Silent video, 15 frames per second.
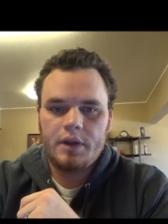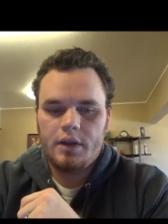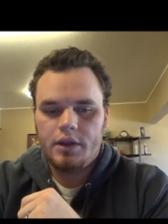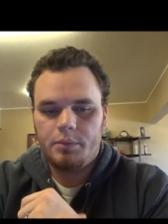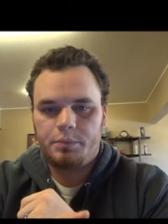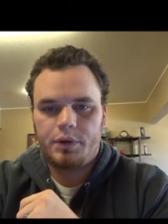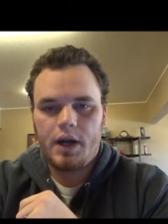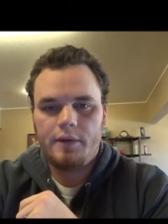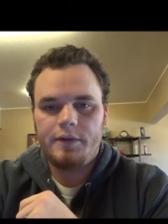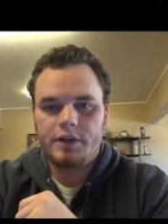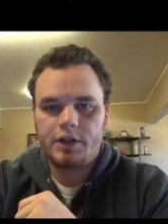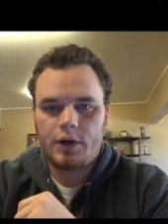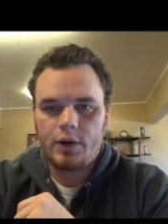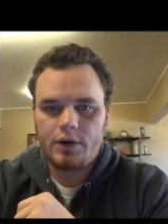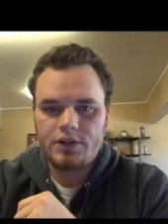The
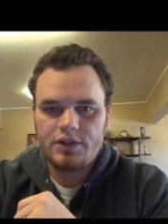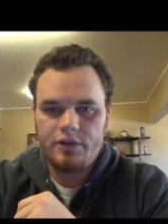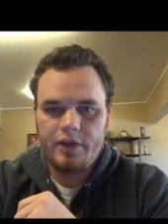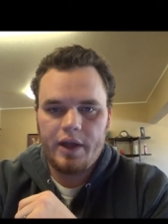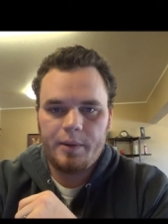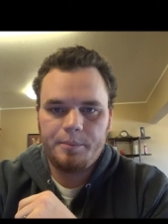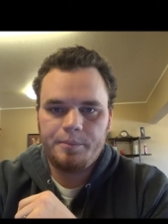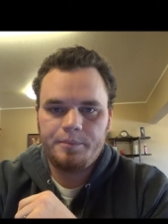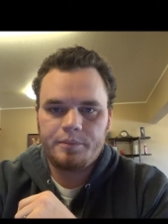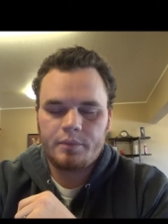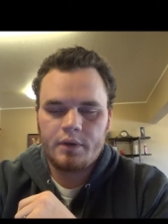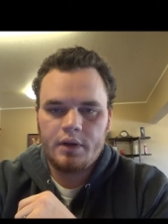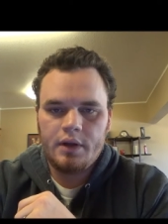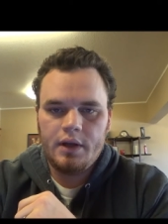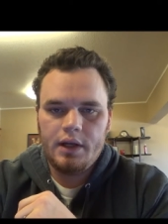prophet cursed them,
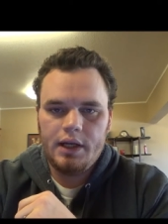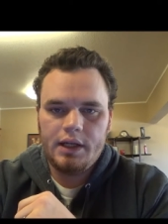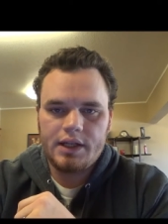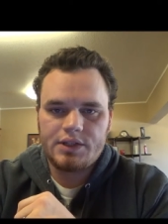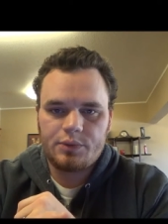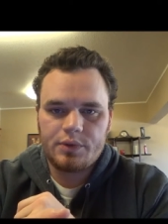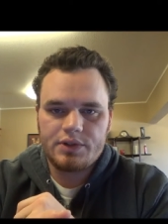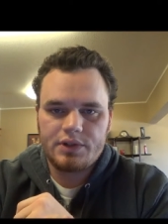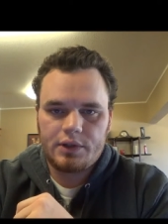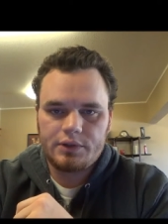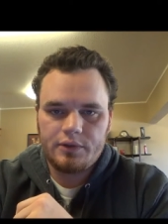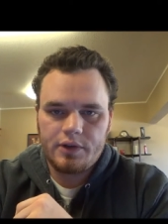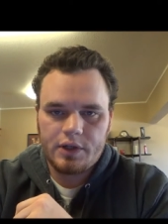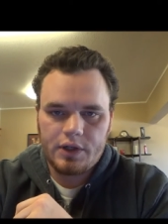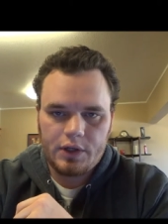and as a result
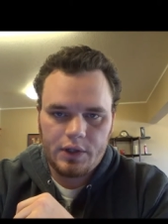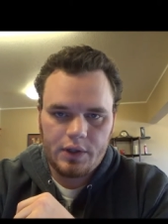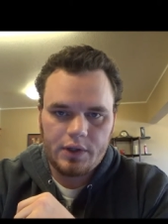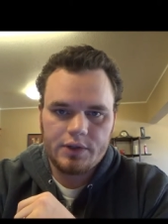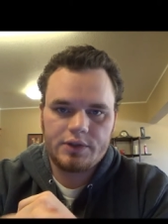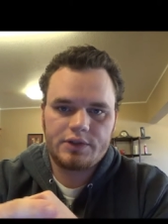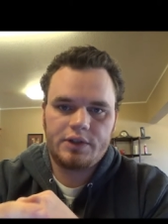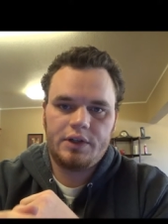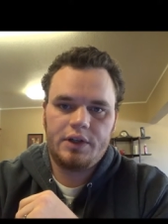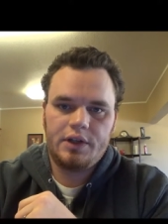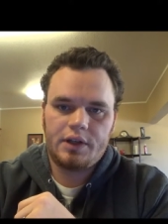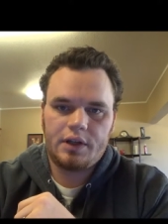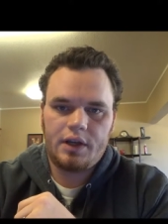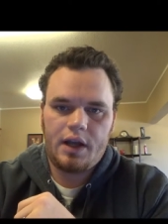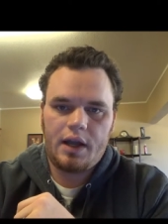of the curse,
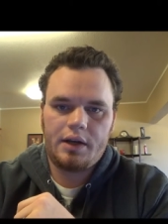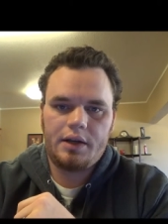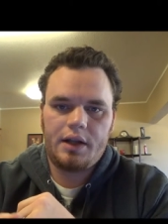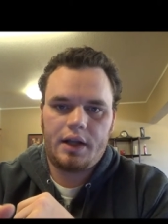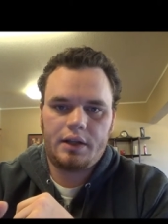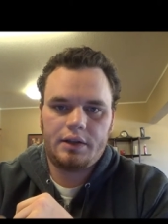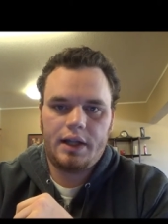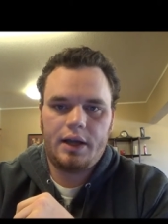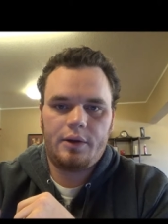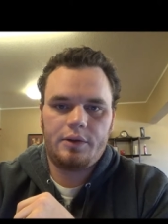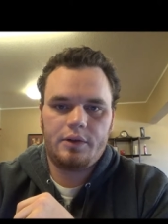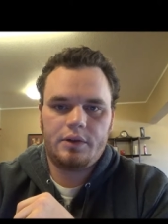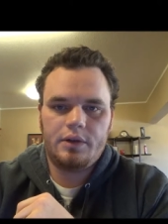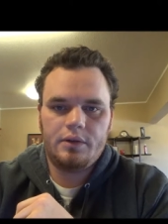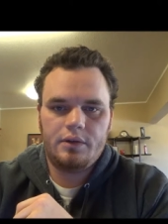God allowed
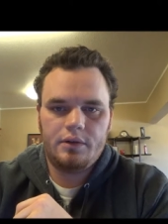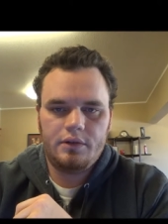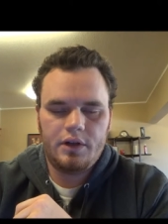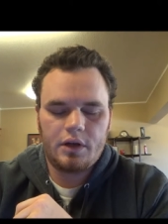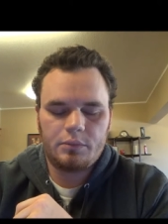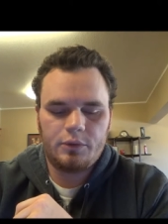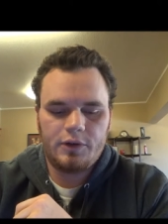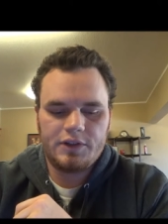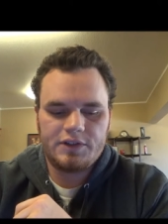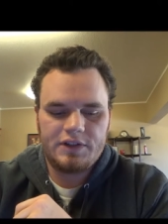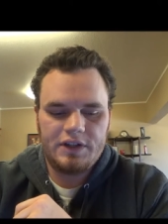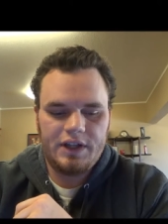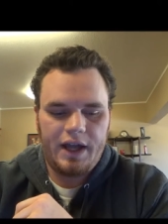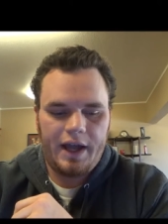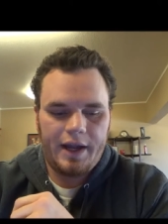the young boys to
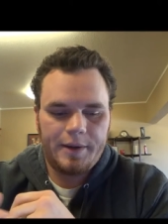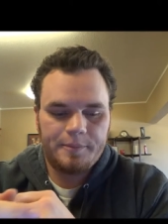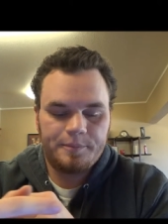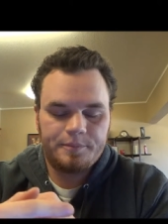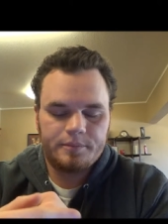die.